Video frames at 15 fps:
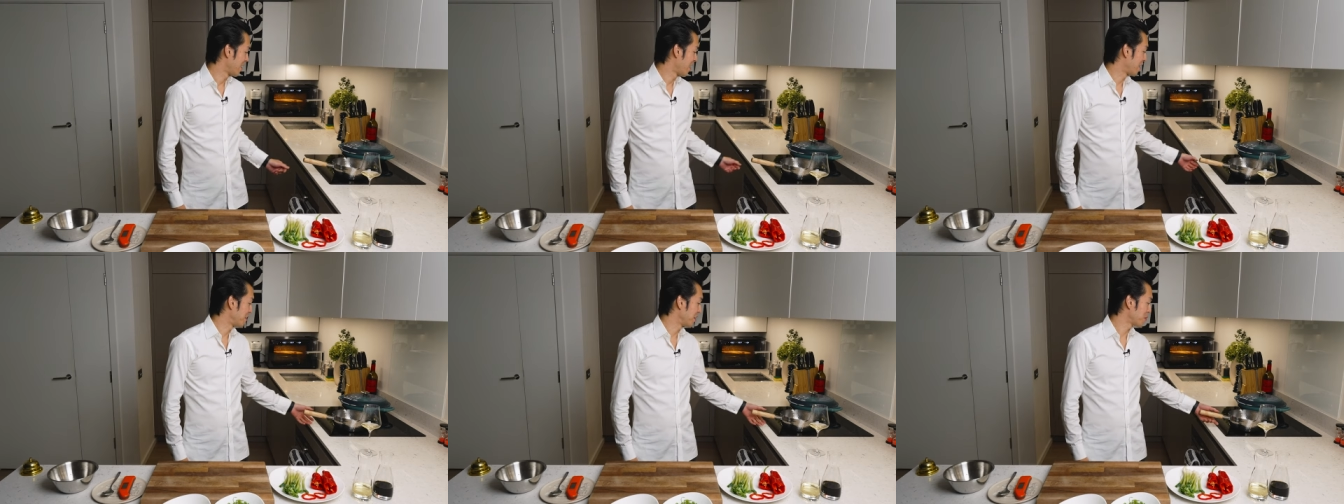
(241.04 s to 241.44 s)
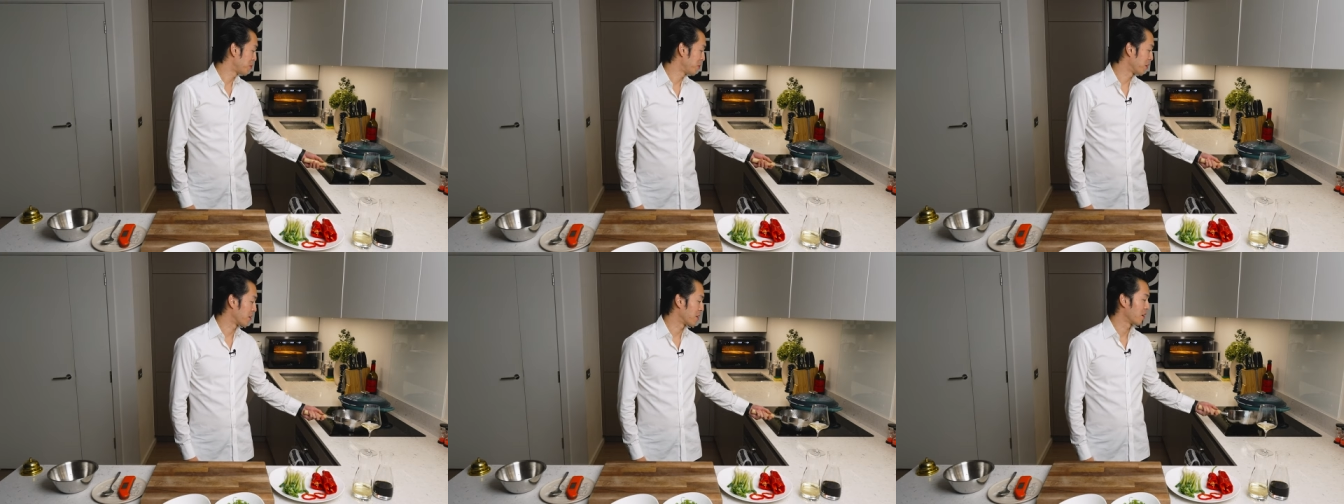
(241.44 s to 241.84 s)
At this
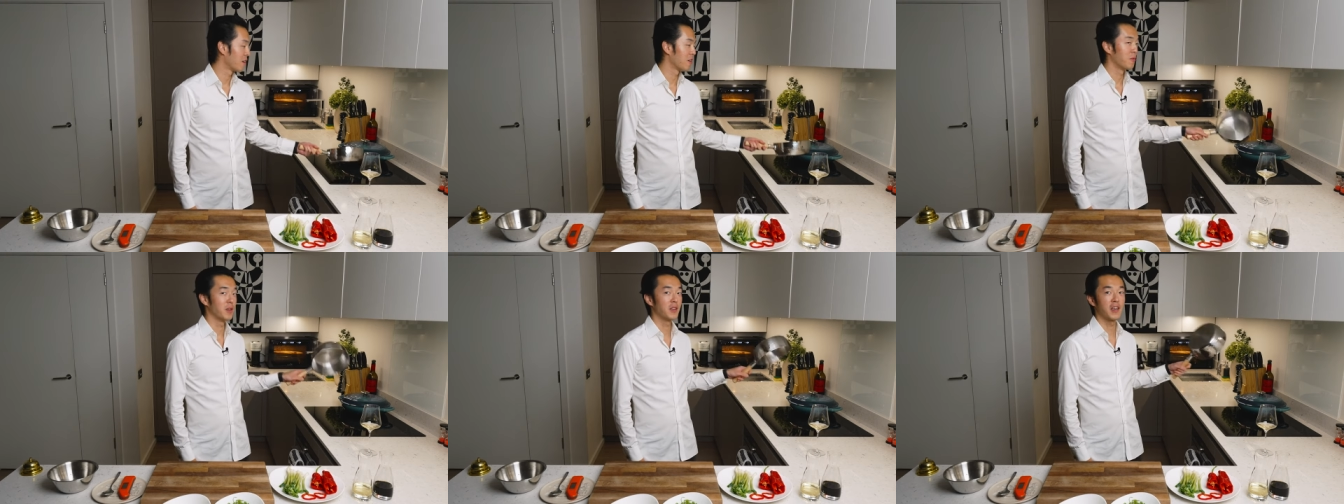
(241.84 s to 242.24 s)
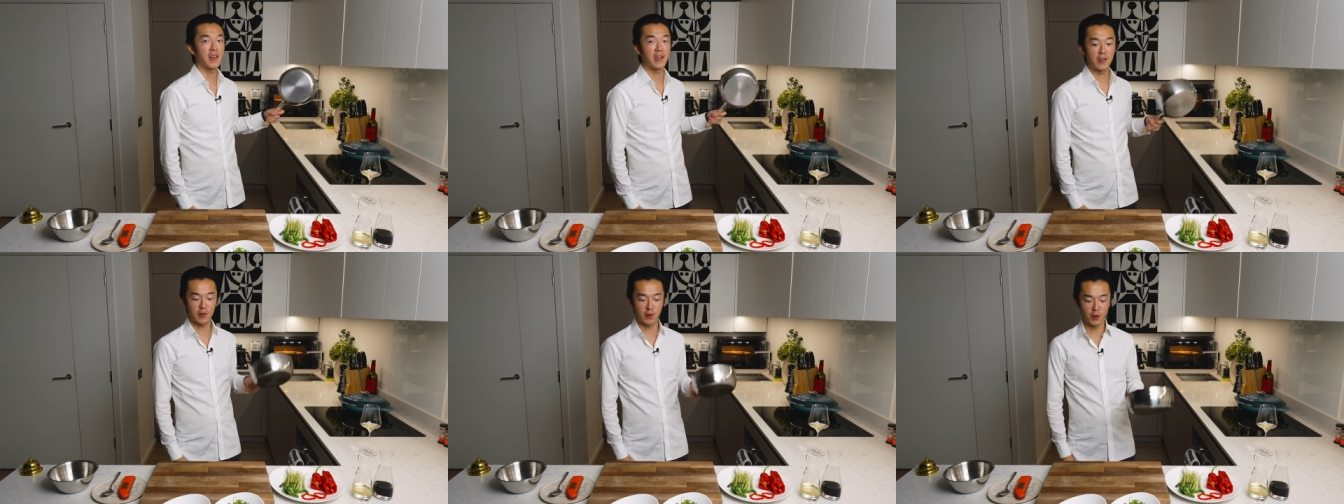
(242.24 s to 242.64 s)
point, we
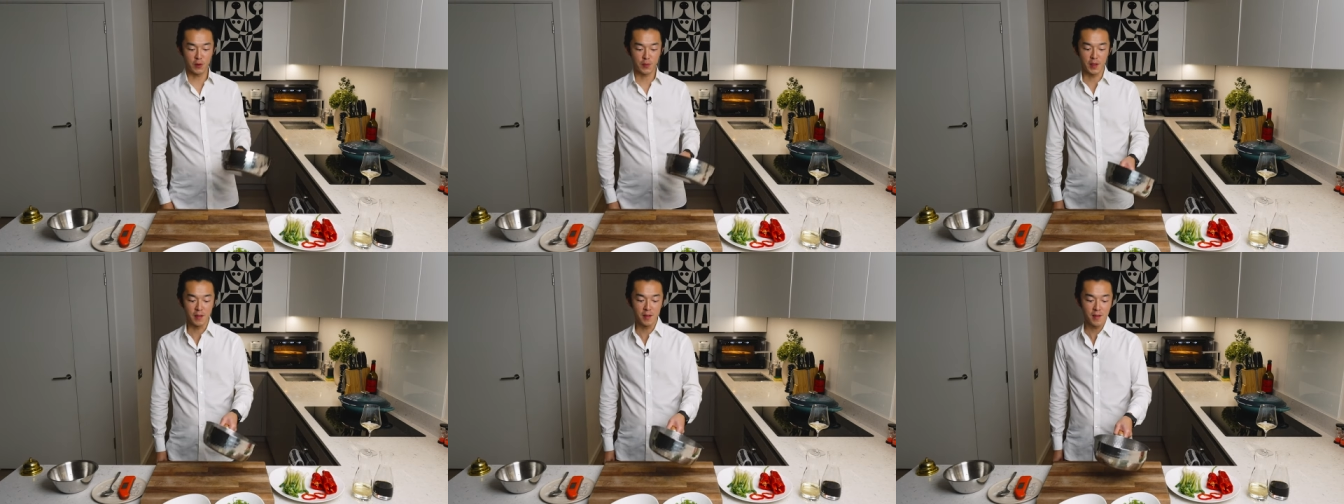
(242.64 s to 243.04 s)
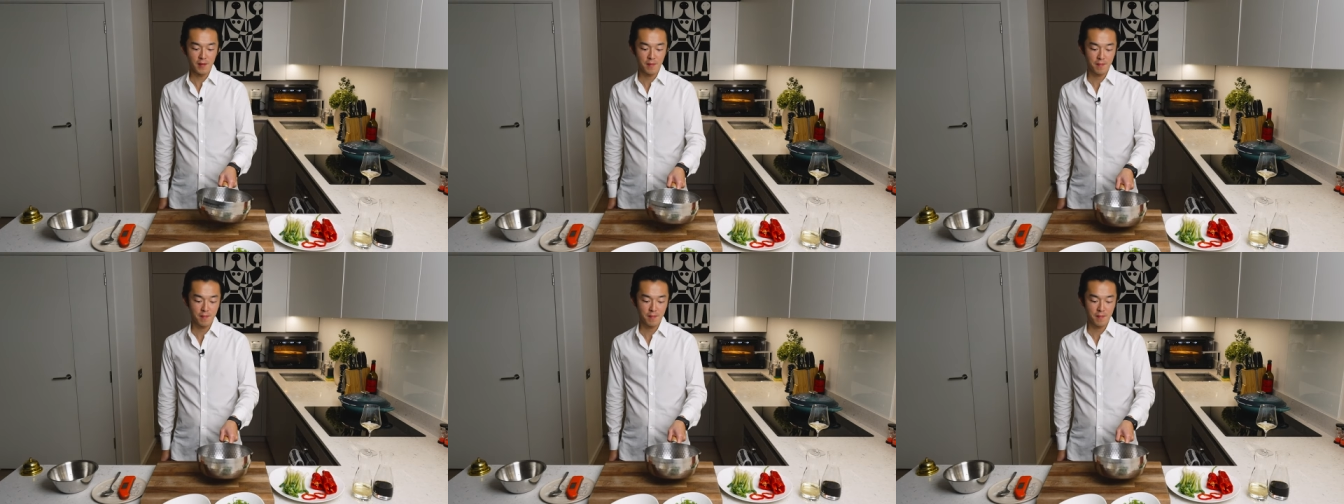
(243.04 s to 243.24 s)
take a saucepan